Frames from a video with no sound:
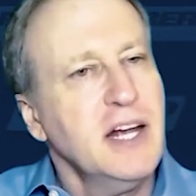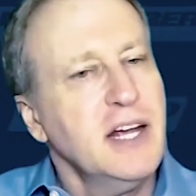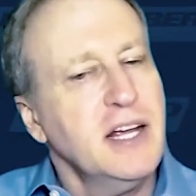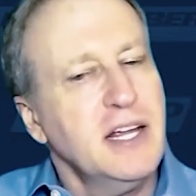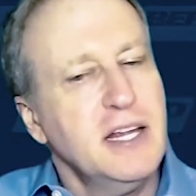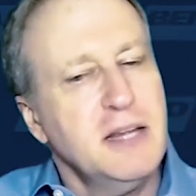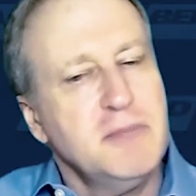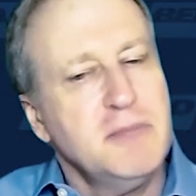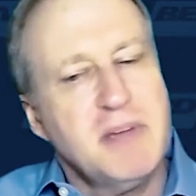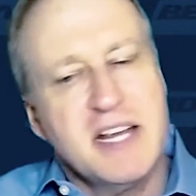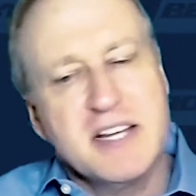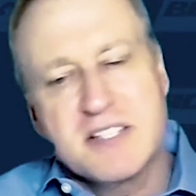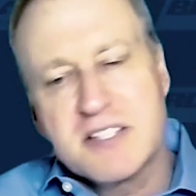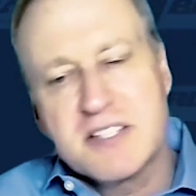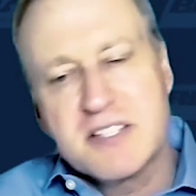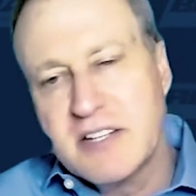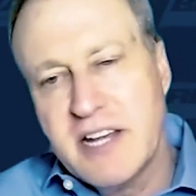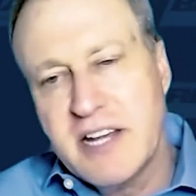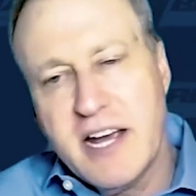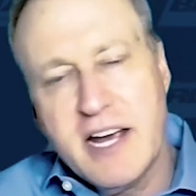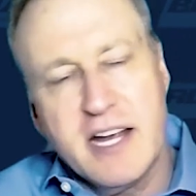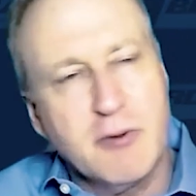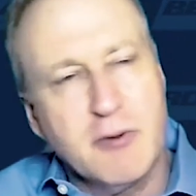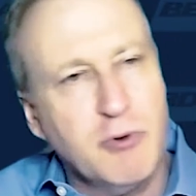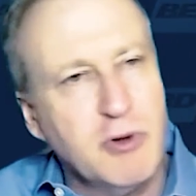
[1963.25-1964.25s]
He
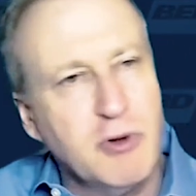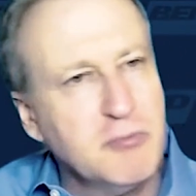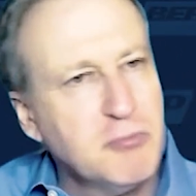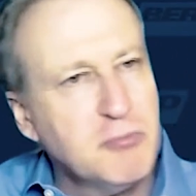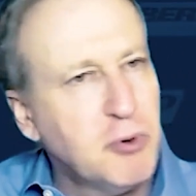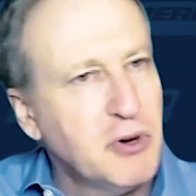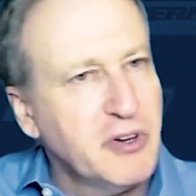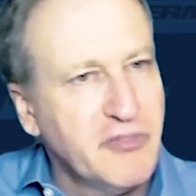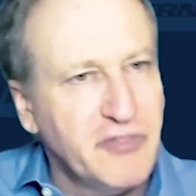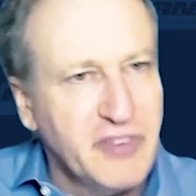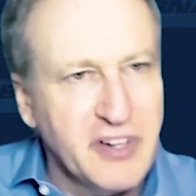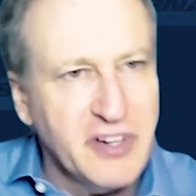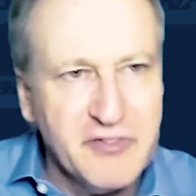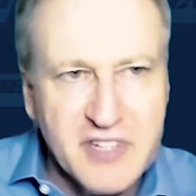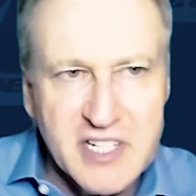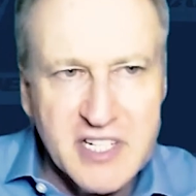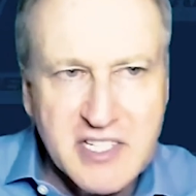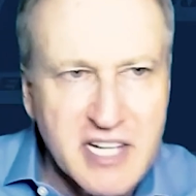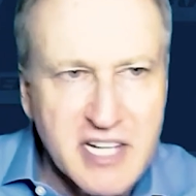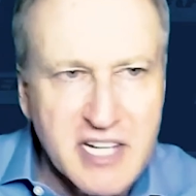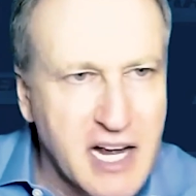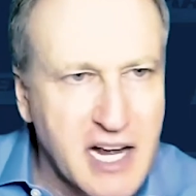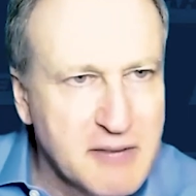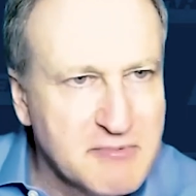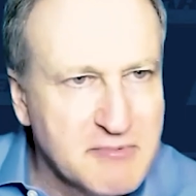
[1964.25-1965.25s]
basically had at one point 50
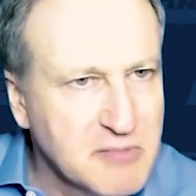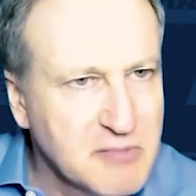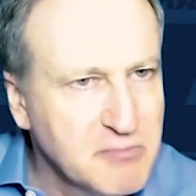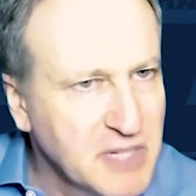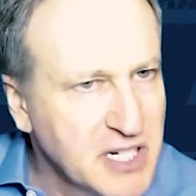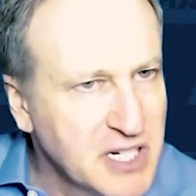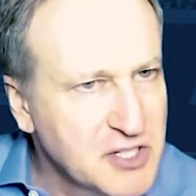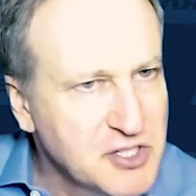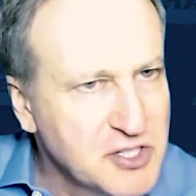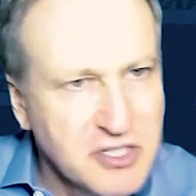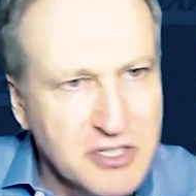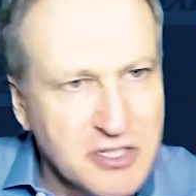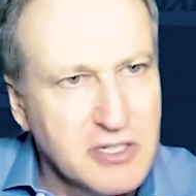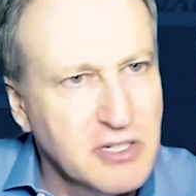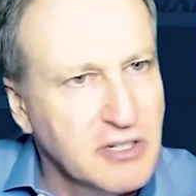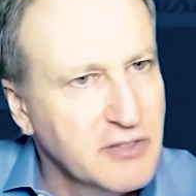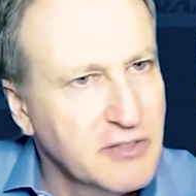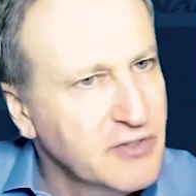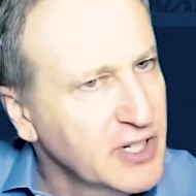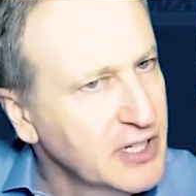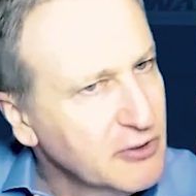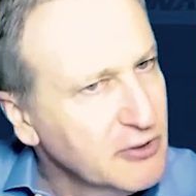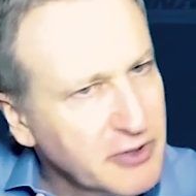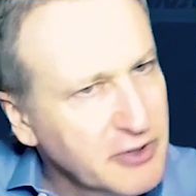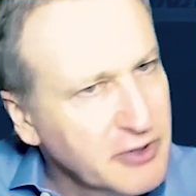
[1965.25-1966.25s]
times the mention
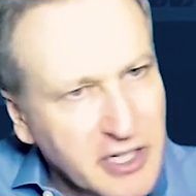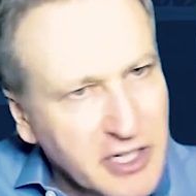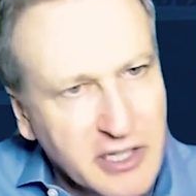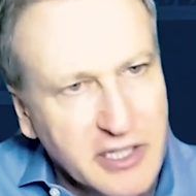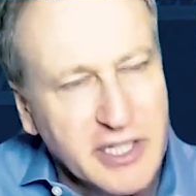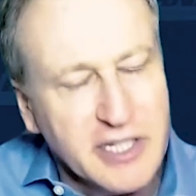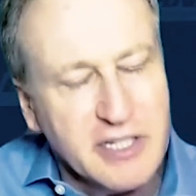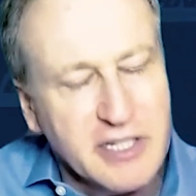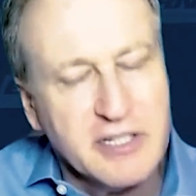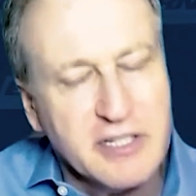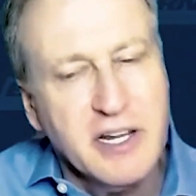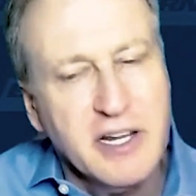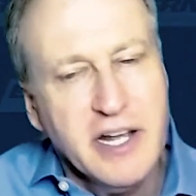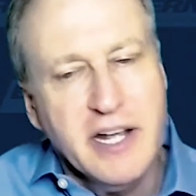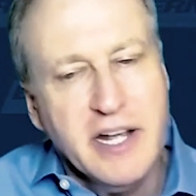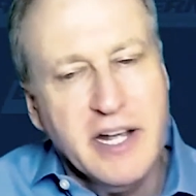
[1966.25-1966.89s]
of Hillary Clinton.